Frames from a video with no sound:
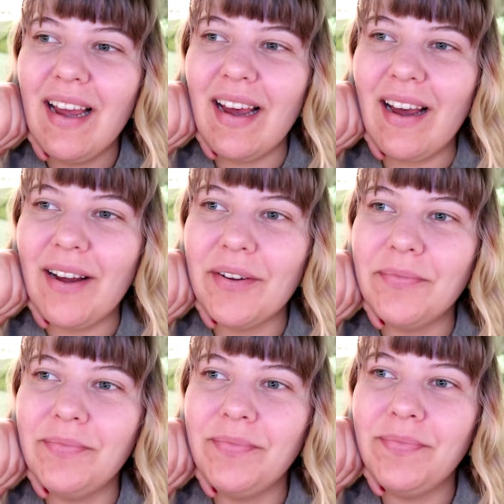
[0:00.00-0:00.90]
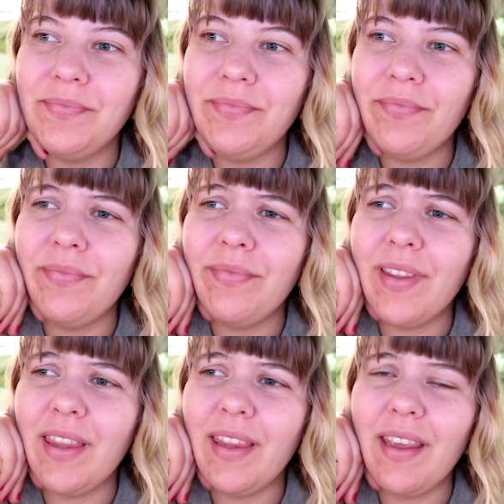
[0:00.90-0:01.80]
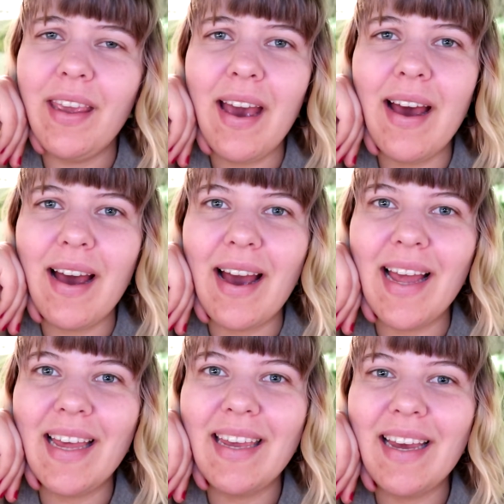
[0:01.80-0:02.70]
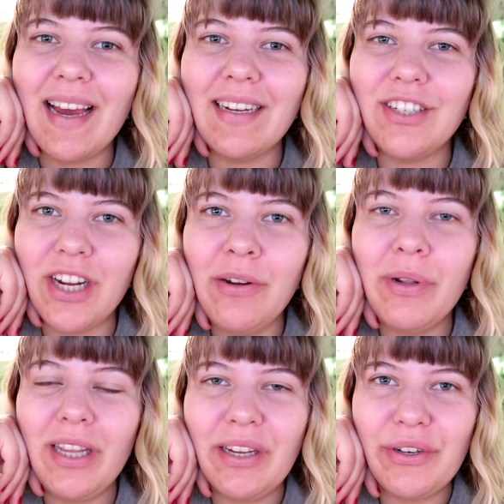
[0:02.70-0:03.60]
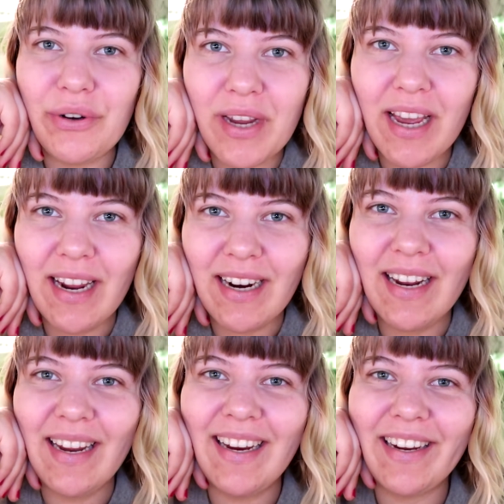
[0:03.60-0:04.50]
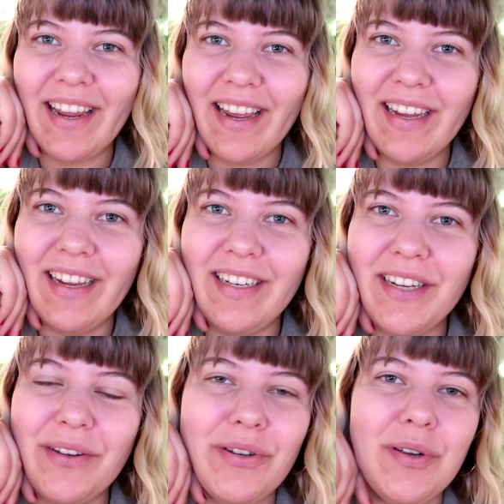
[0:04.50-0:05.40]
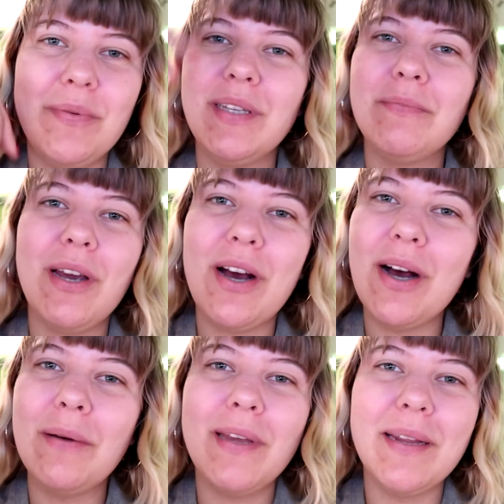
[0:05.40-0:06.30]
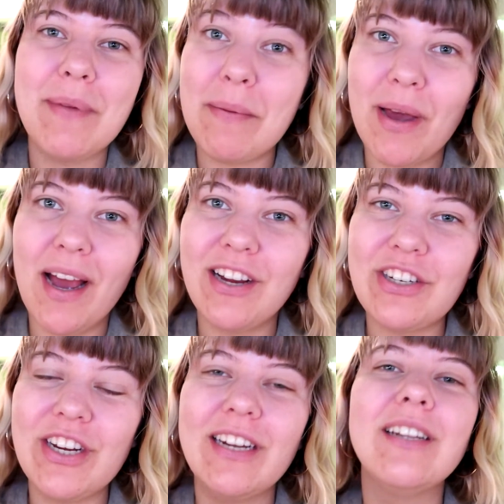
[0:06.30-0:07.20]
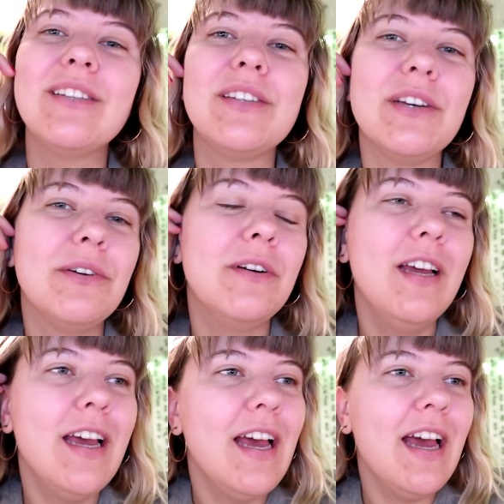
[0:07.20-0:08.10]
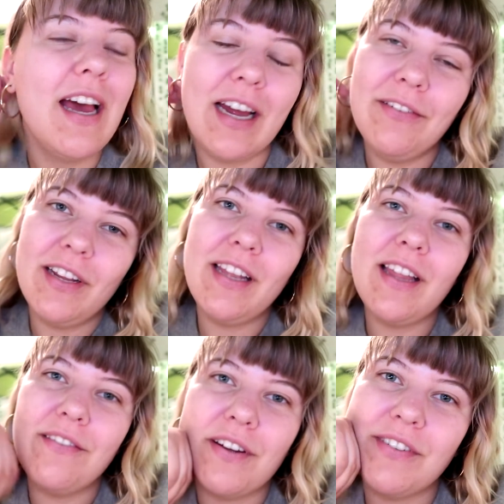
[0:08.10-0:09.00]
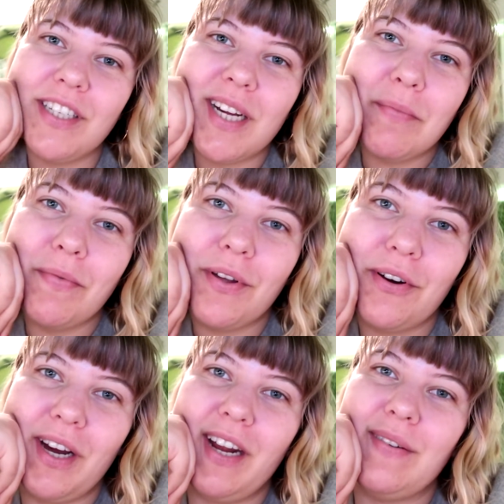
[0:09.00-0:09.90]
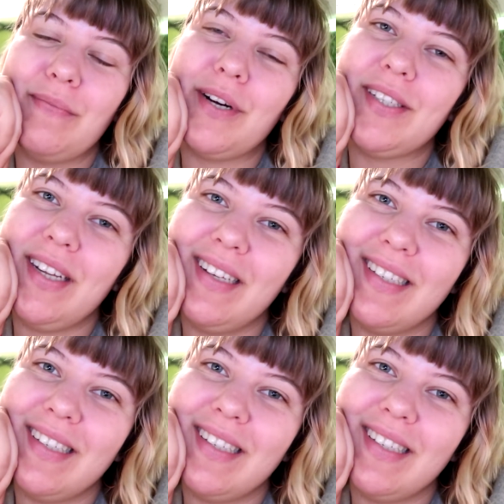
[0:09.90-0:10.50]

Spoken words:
Yeah, I genuinely enjoy editing, and YouTube is my hobby and my passion, and so I really love every step of the creative process,